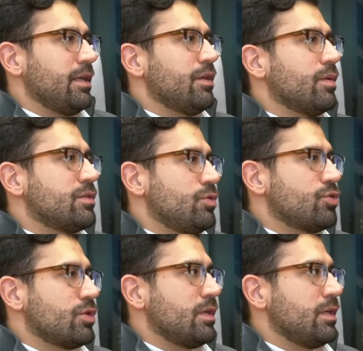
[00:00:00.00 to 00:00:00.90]
It's
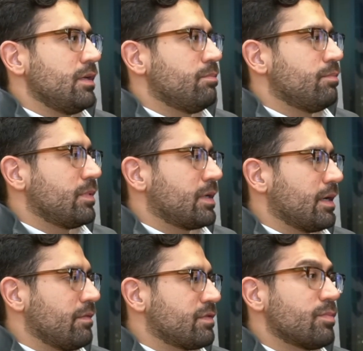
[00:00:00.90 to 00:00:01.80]
usually
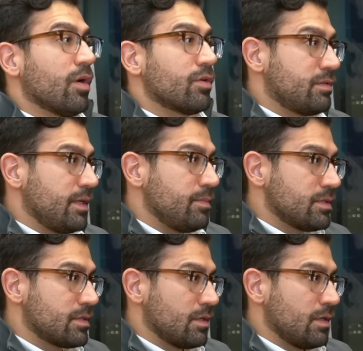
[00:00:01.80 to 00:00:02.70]
kind of smaller teams,